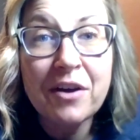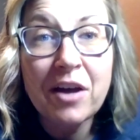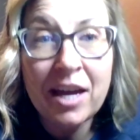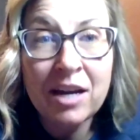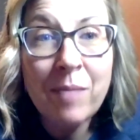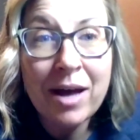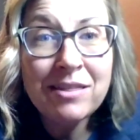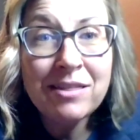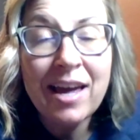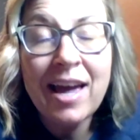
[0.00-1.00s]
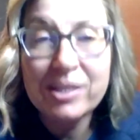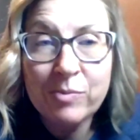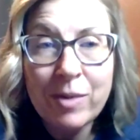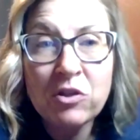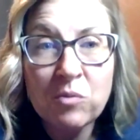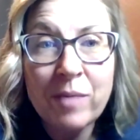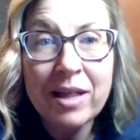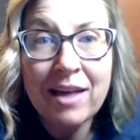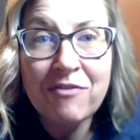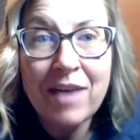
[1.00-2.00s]
in a month has been through my
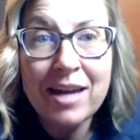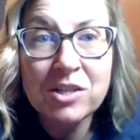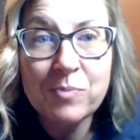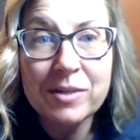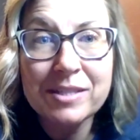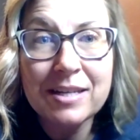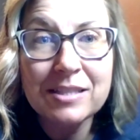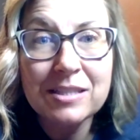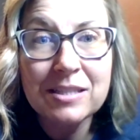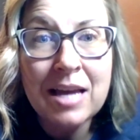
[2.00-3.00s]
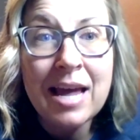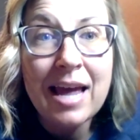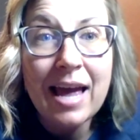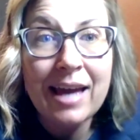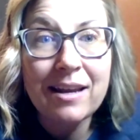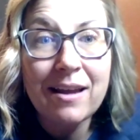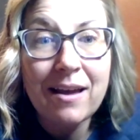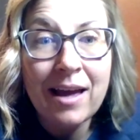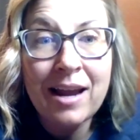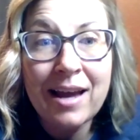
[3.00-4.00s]
LifeVantage business. And
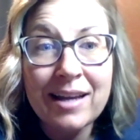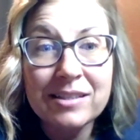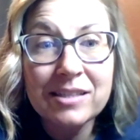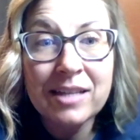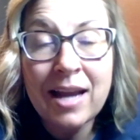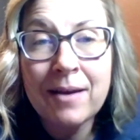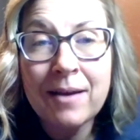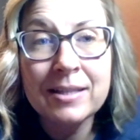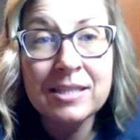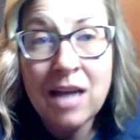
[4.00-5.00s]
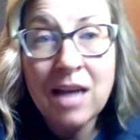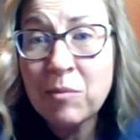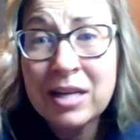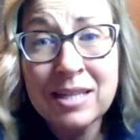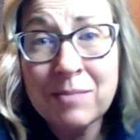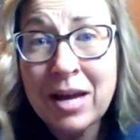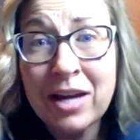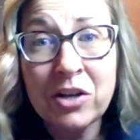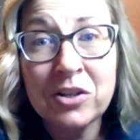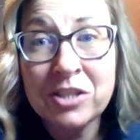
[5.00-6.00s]
I it's not because I'm not
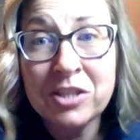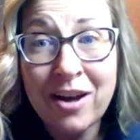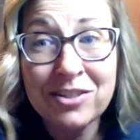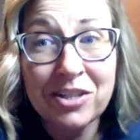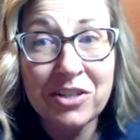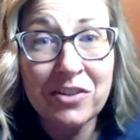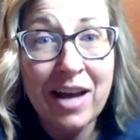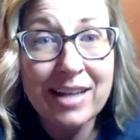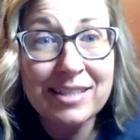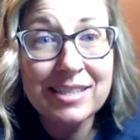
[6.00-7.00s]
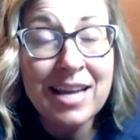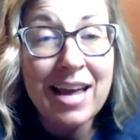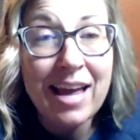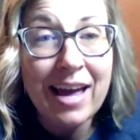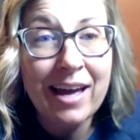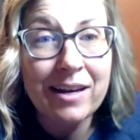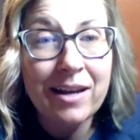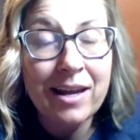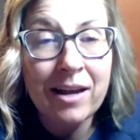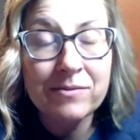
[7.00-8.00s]
a good doctor, you guys.
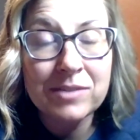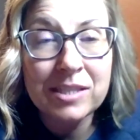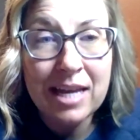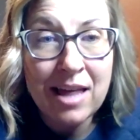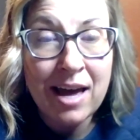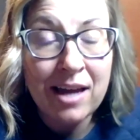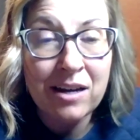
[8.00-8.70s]
And I say that in